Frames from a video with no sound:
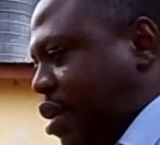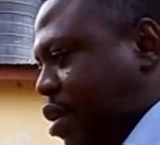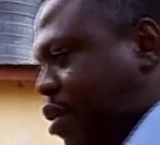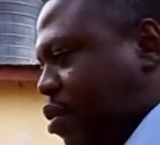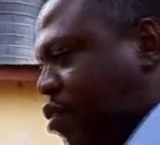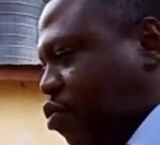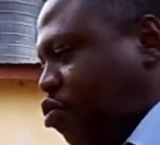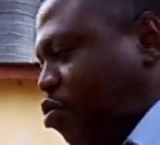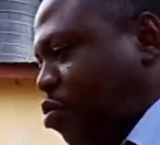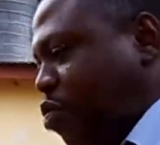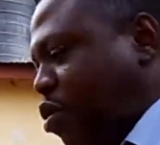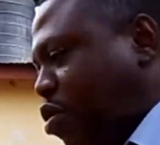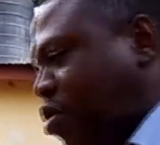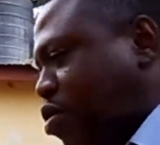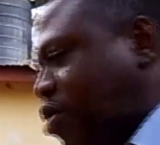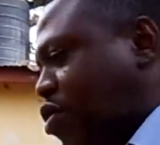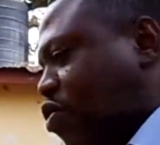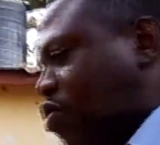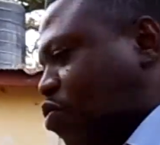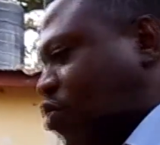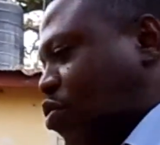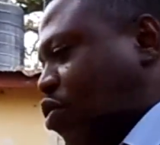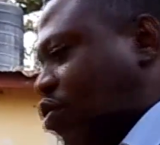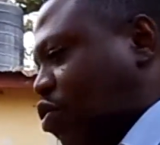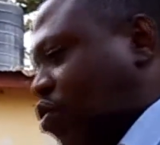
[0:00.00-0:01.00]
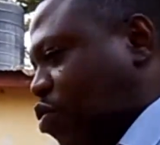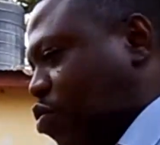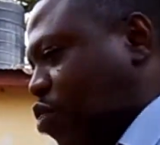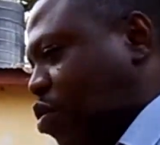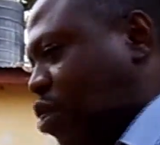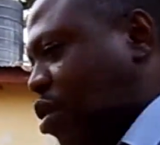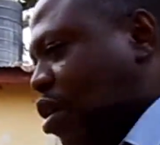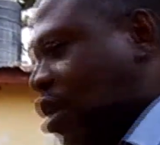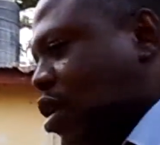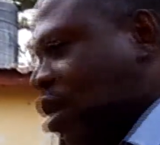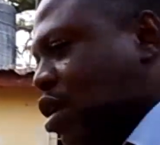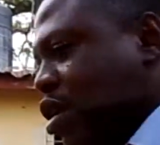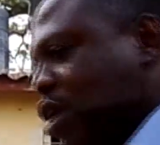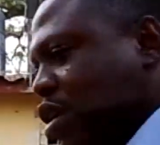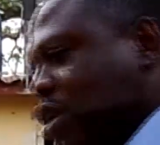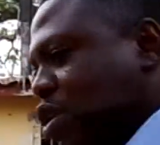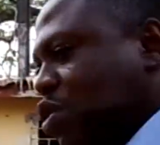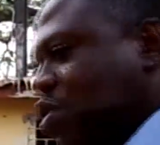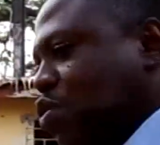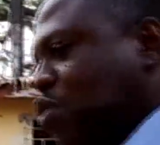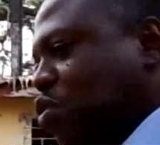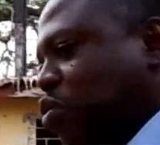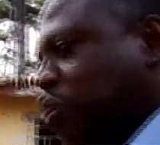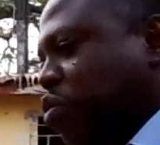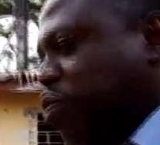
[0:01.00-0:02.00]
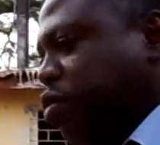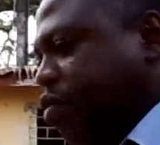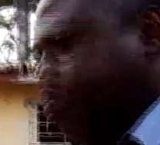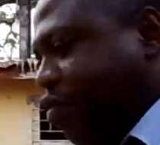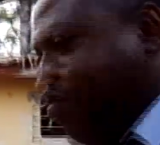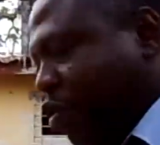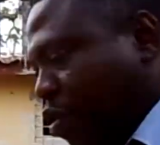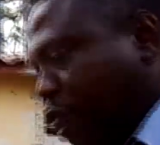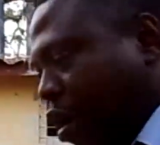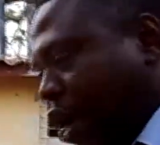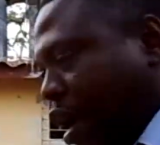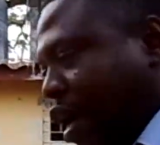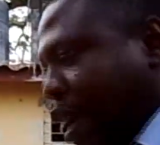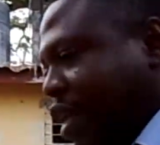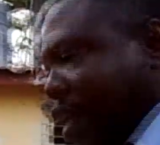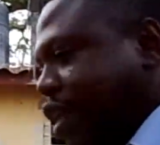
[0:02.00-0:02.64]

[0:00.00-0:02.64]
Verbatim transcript: The Deputy Secretary at the Cabinet Secretariat,